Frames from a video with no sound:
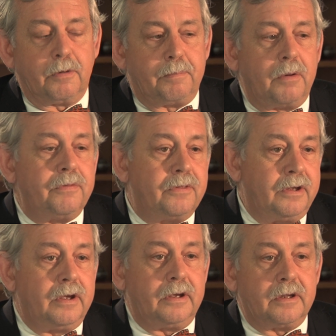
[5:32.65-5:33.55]
both
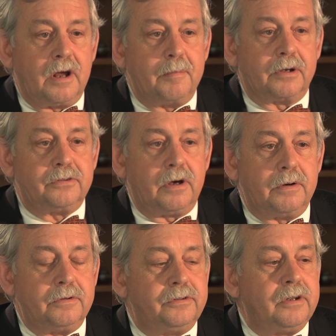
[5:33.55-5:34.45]
the economic
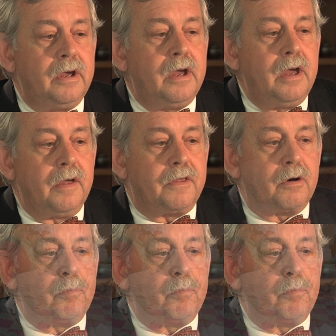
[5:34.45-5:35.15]
zones that are